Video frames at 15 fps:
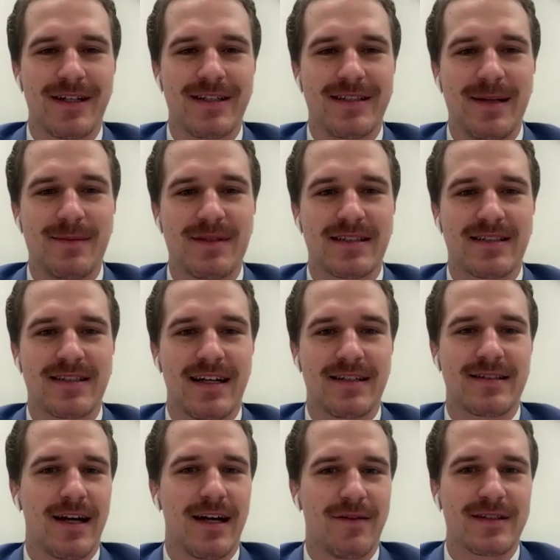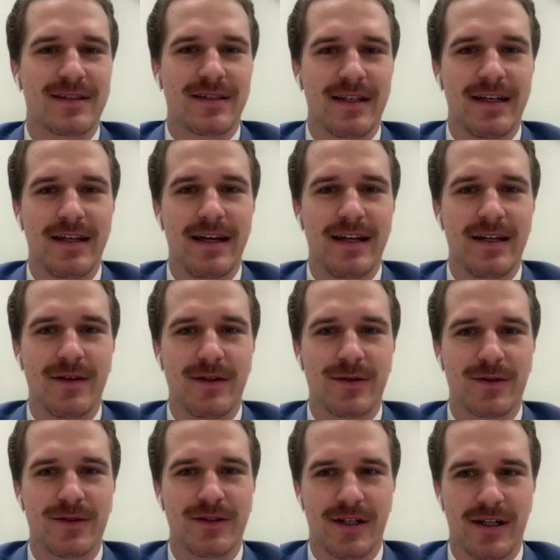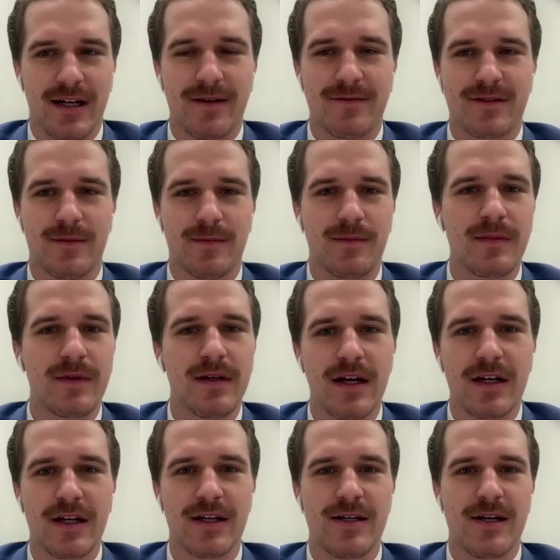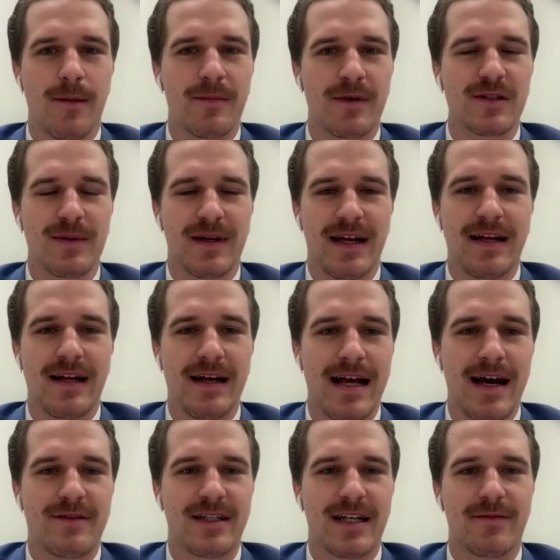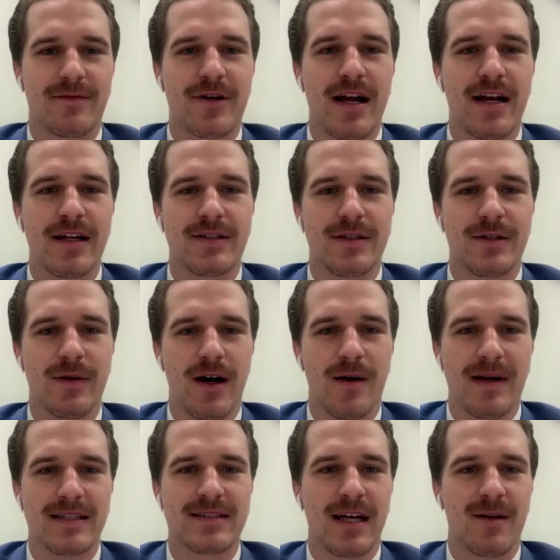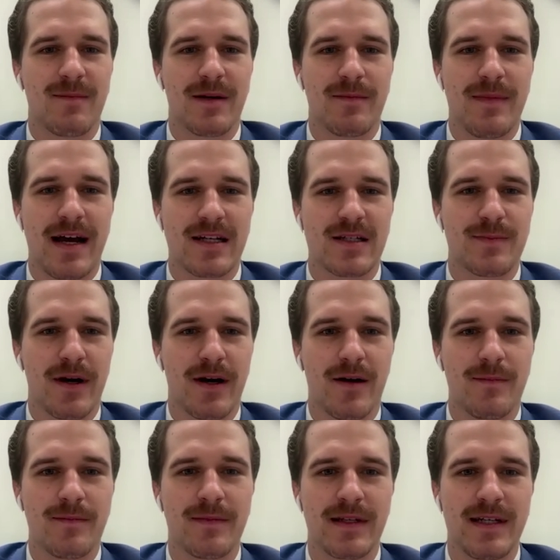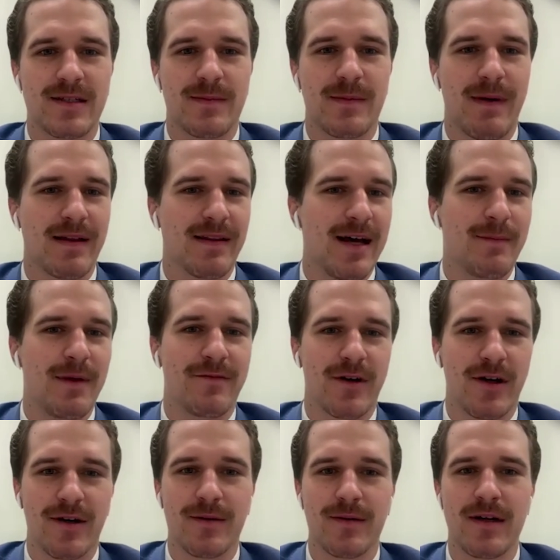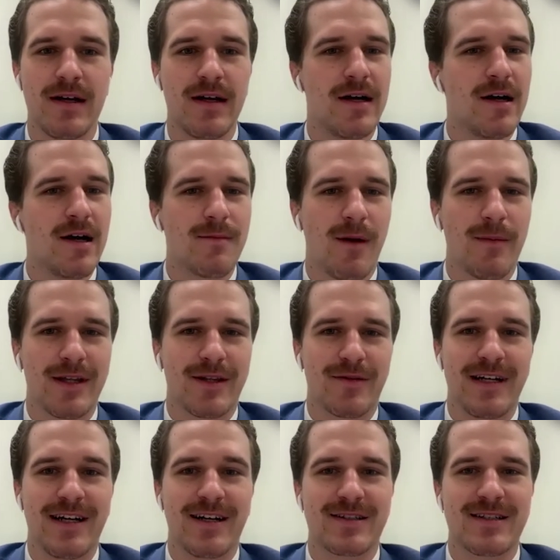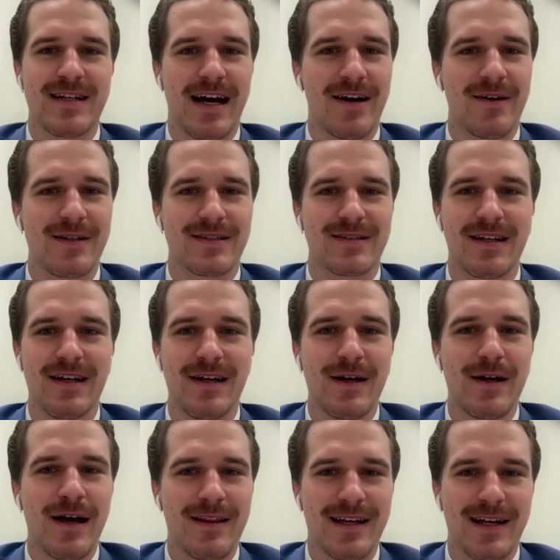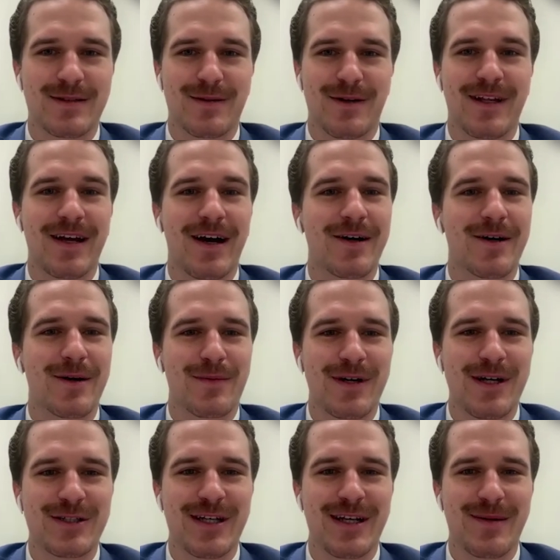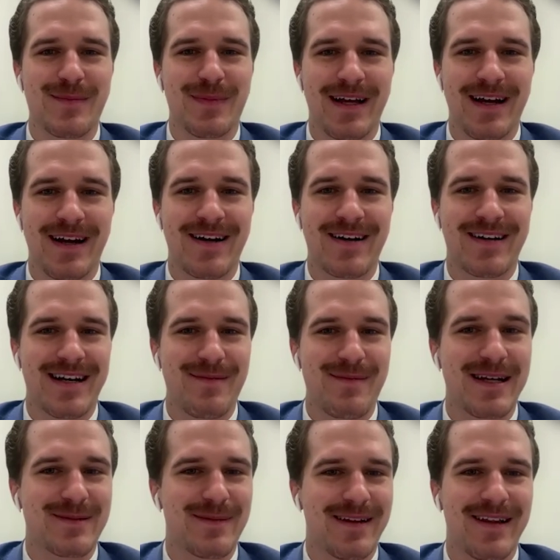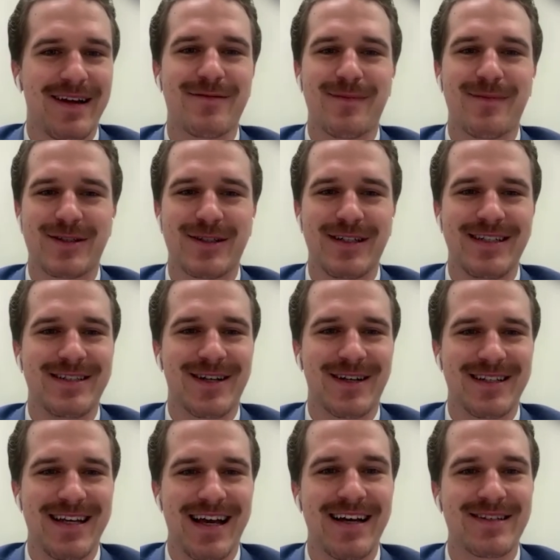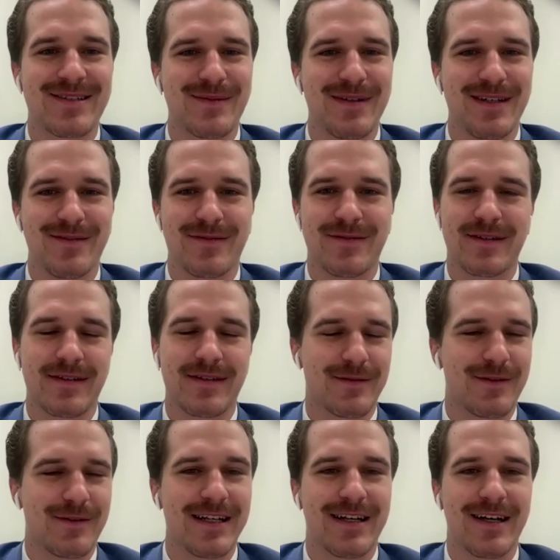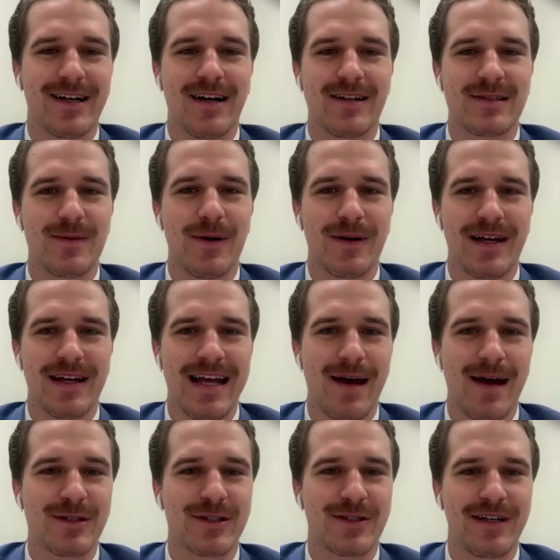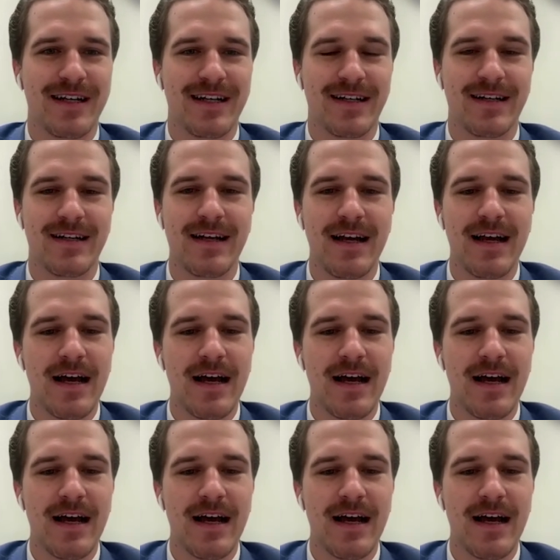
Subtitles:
good team success, obviously individuals are going to have some good numbers, but I'd have to give credit to my centerman Max Burham. He's been my line mate for probably 3 years now. I think he's a really underappreciated player, and he makes my life much easier on the ice. We have really good unspoken chemistry, and